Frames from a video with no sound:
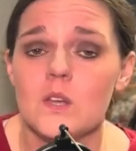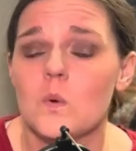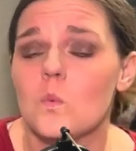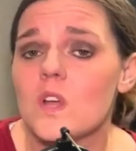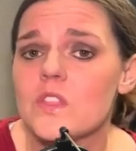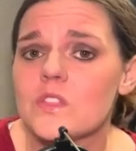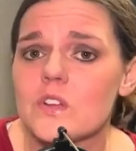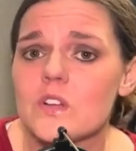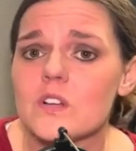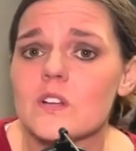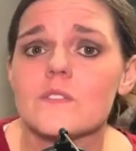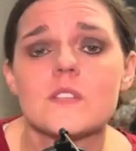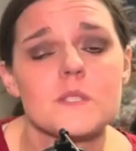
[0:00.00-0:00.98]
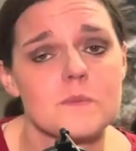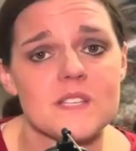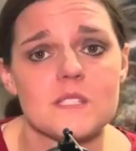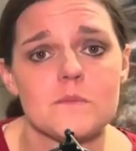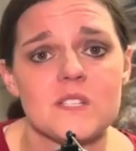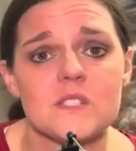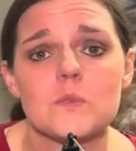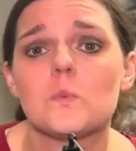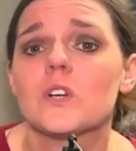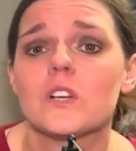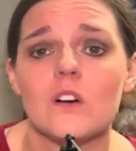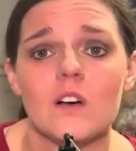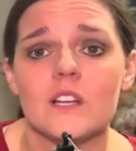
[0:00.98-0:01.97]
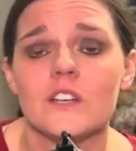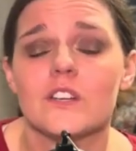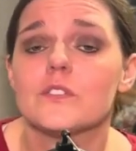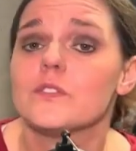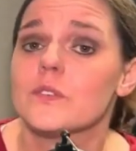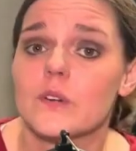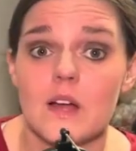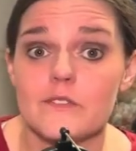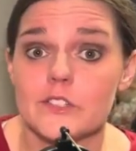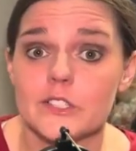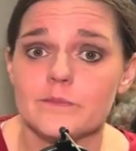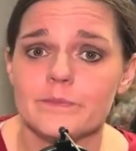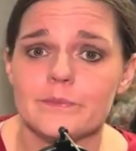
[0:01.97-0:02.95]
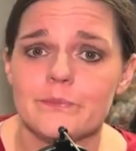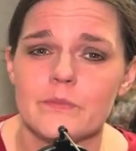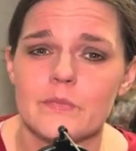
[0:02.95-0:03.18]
One-third of the specimens were gone forever.